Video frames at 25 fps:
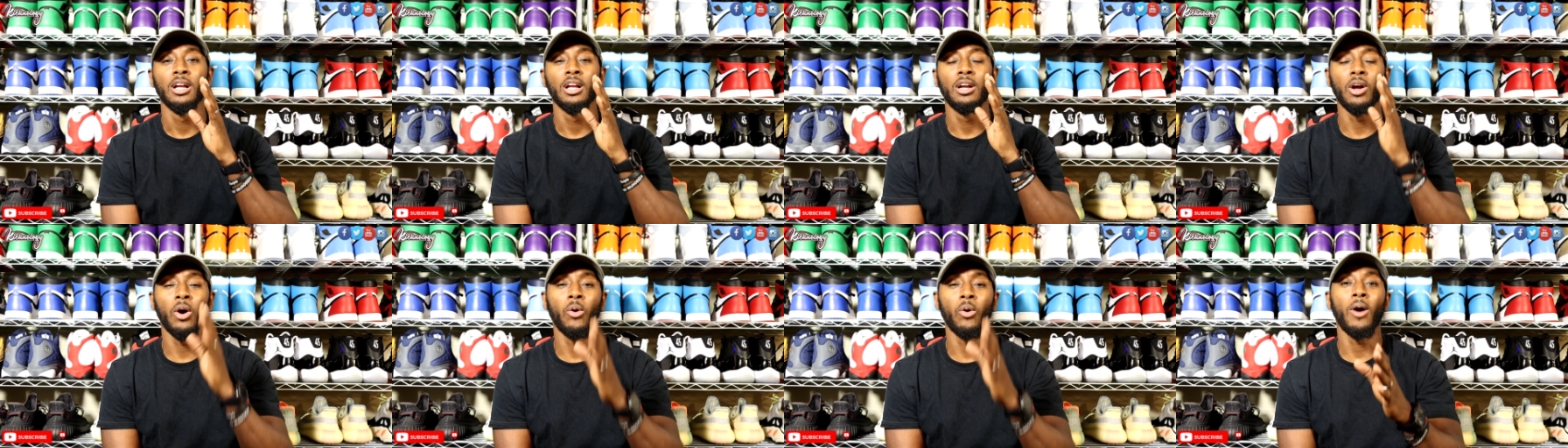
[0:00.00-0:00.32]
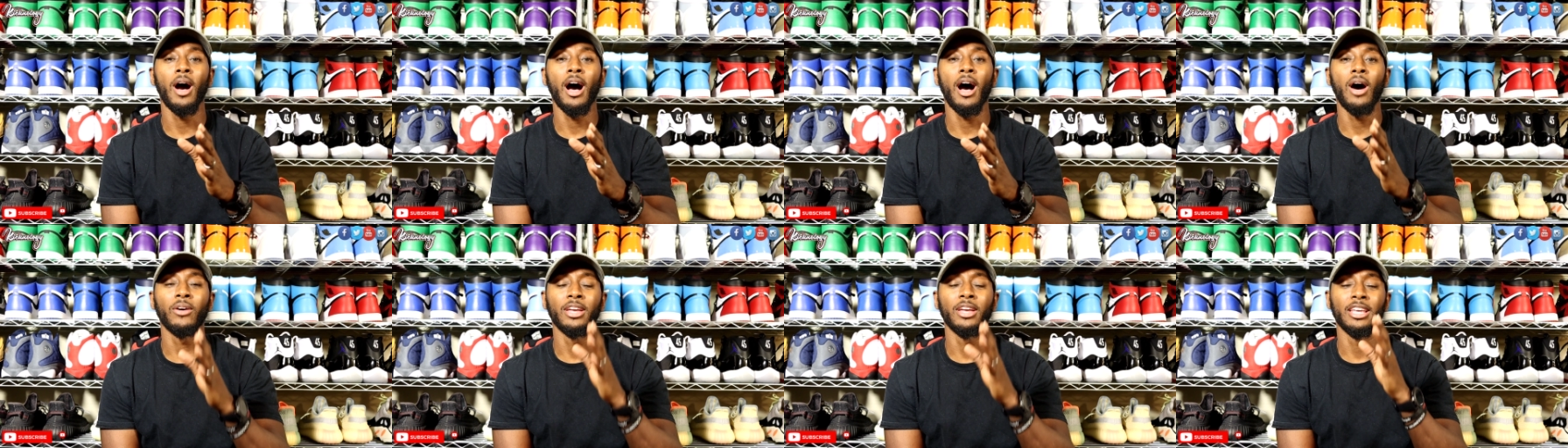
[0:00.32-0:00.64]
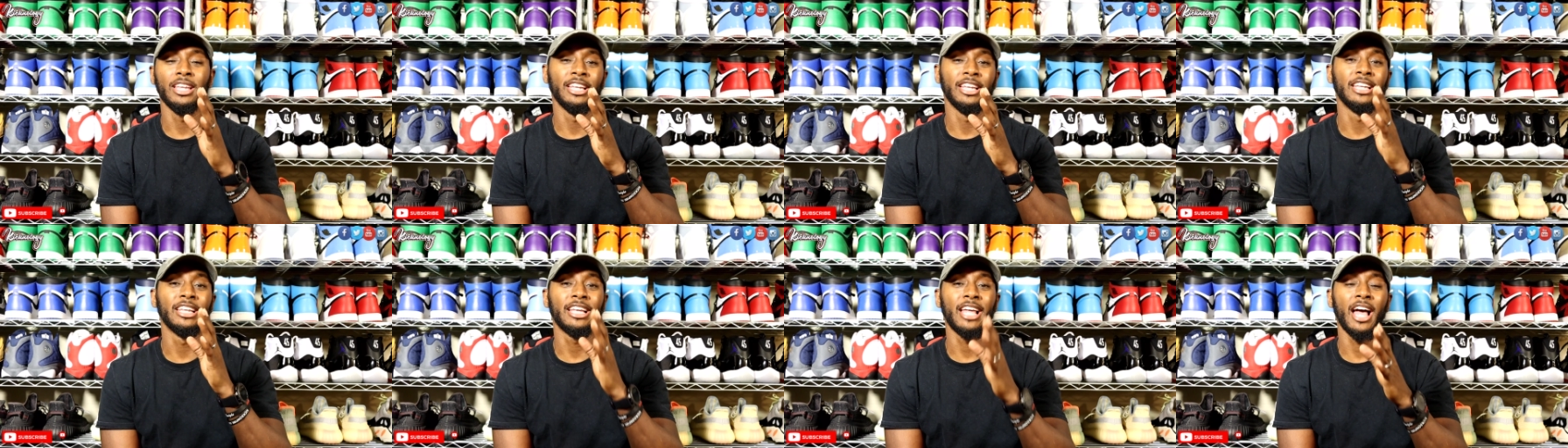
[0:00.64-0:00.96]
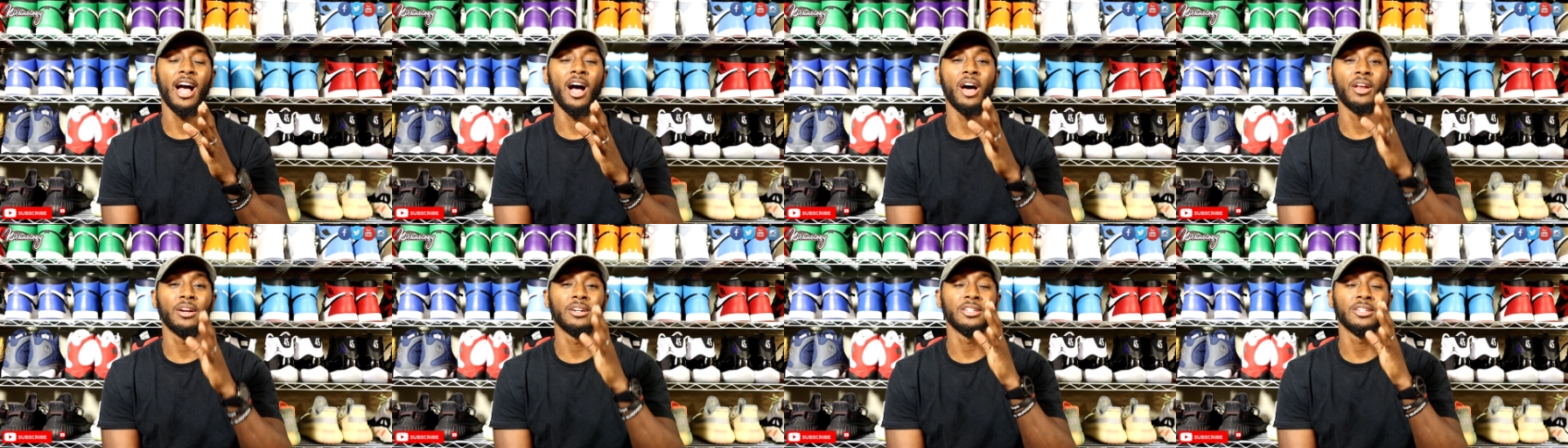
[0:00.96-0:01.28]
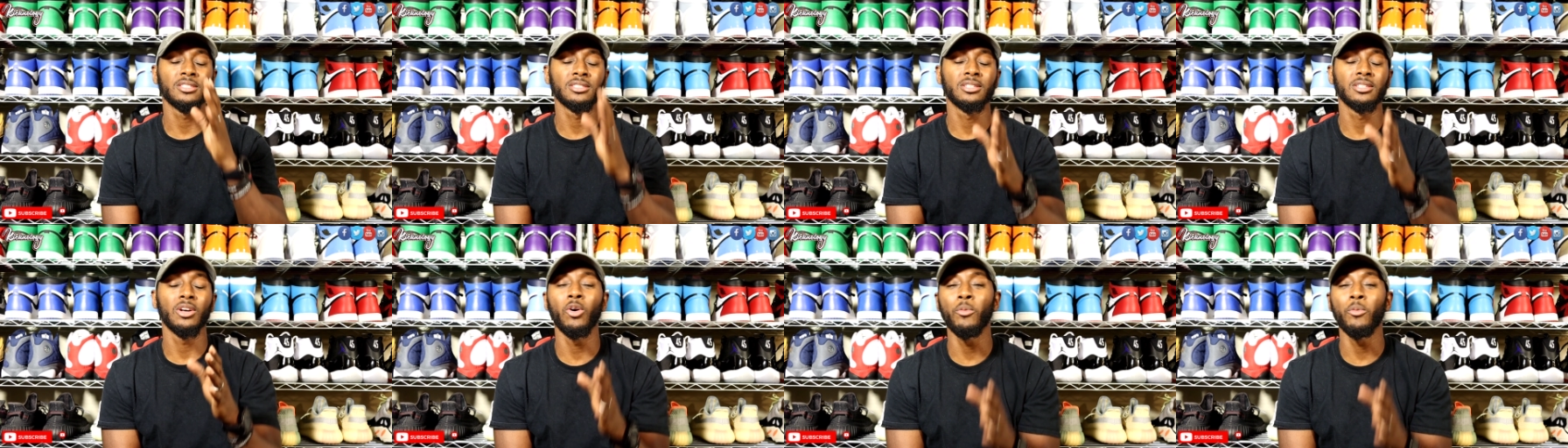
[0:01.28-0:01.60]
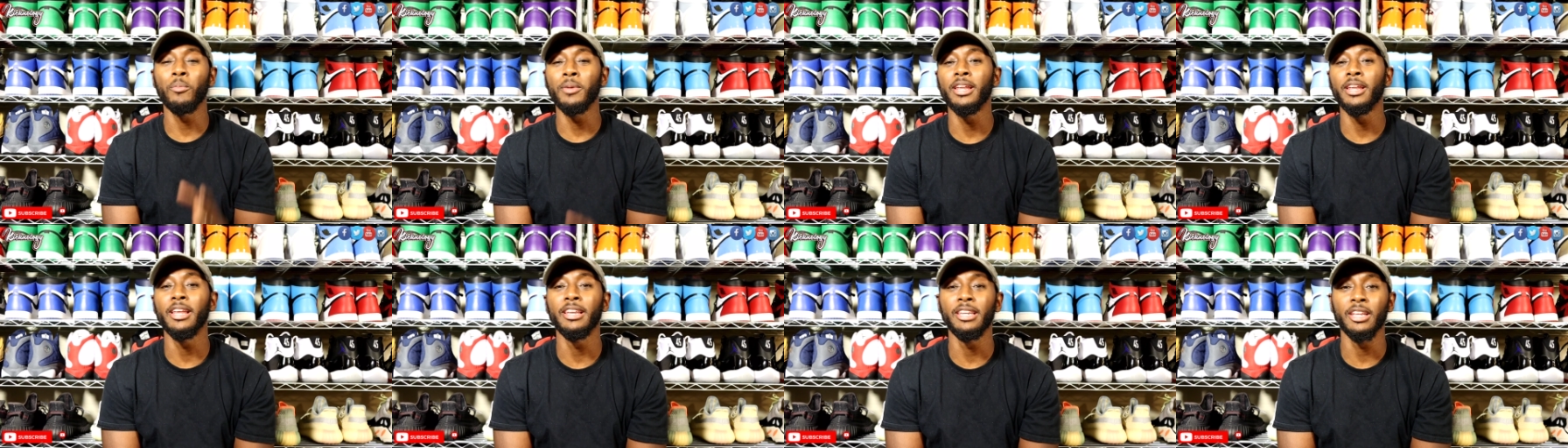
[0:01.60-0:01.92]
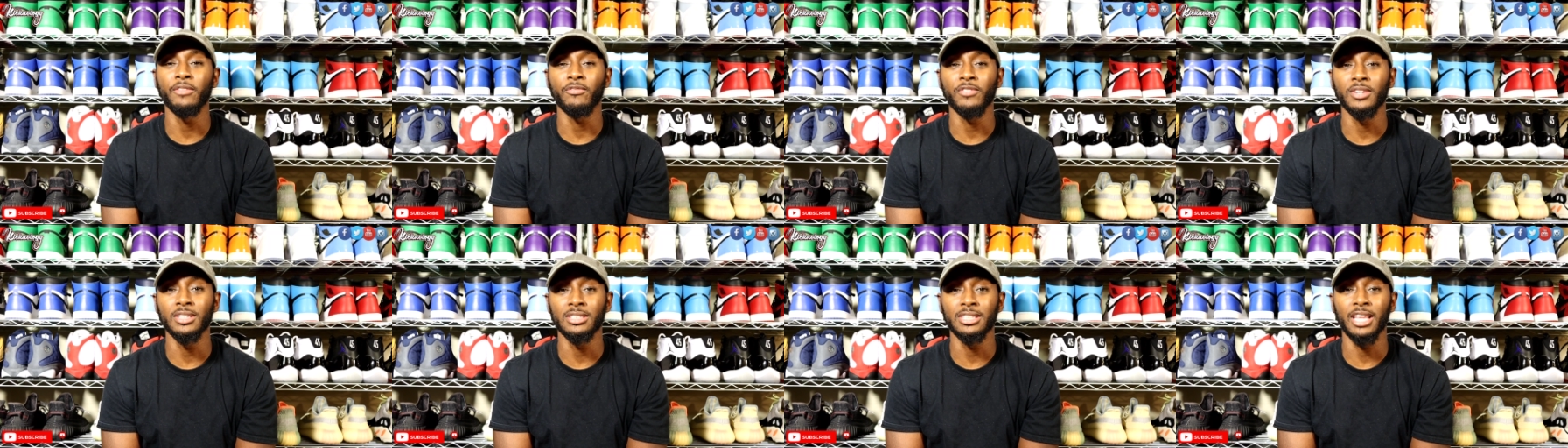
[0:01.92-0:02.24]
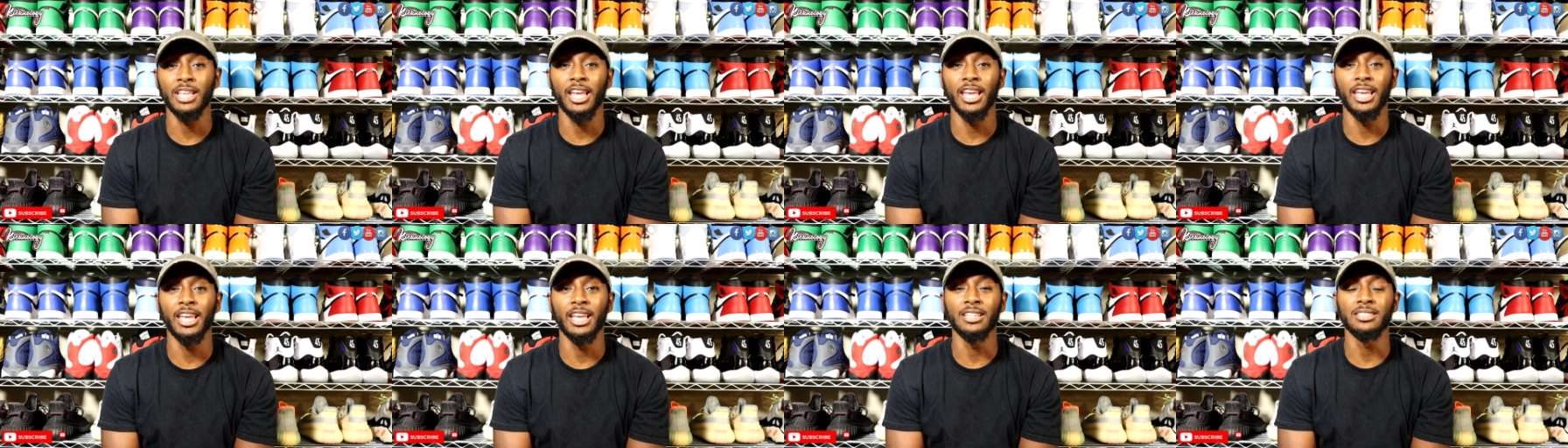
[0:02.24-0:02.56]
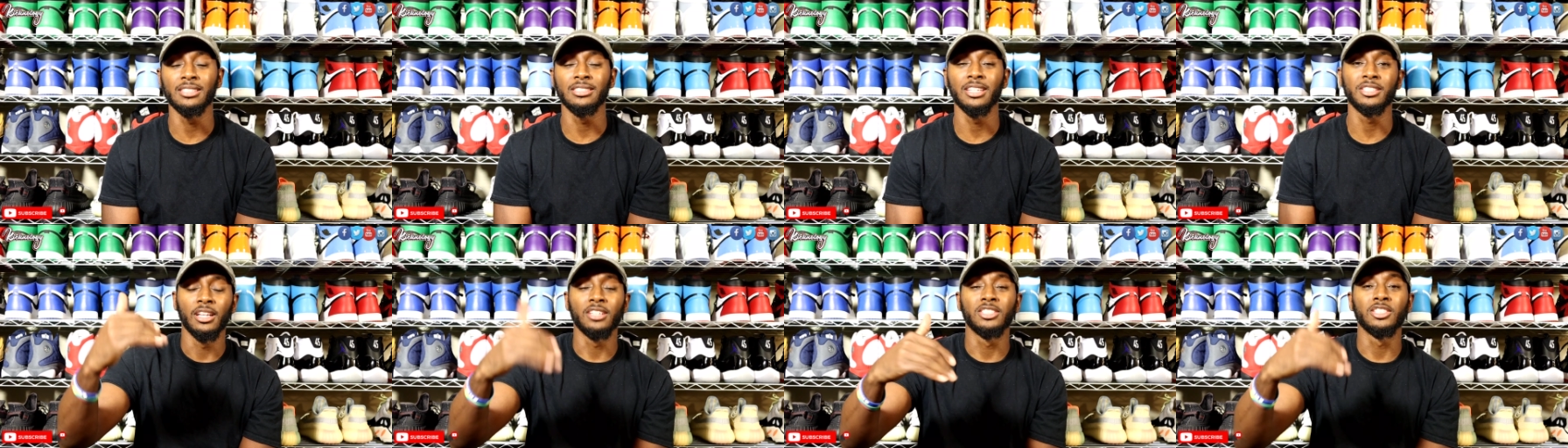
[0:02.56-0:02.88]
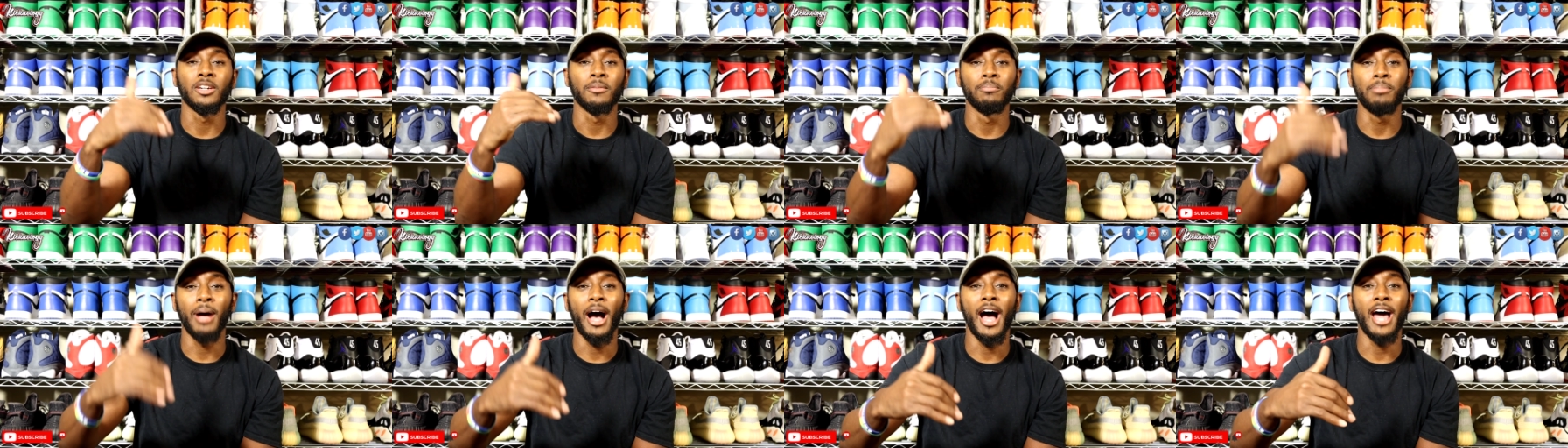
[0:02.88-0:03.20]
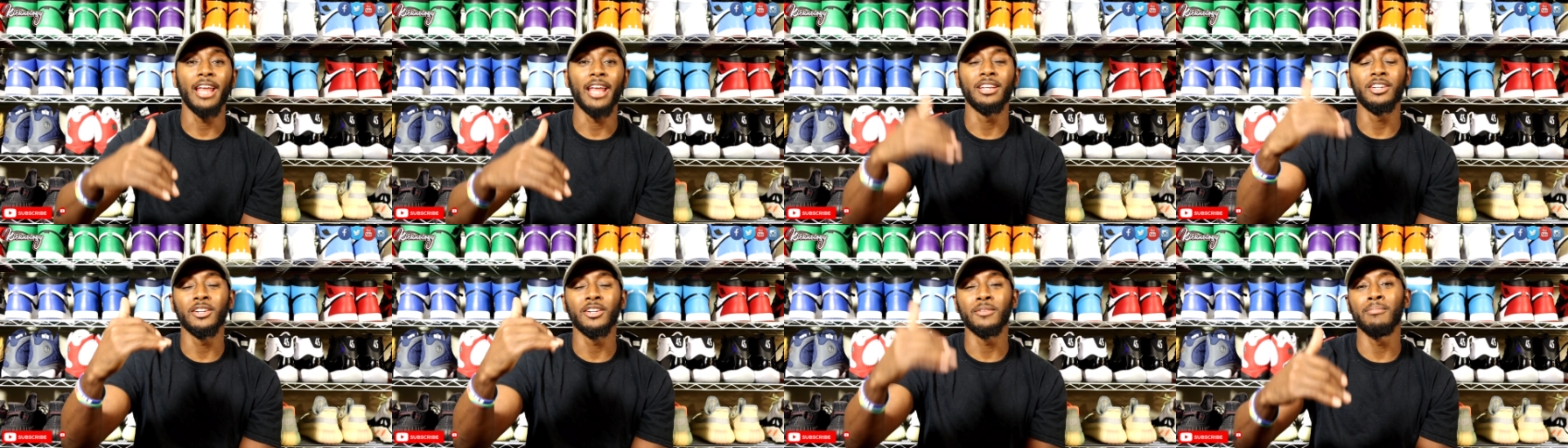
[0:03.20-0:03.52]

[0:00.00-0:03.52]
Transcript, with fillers: go out and encounter so many different things that your body,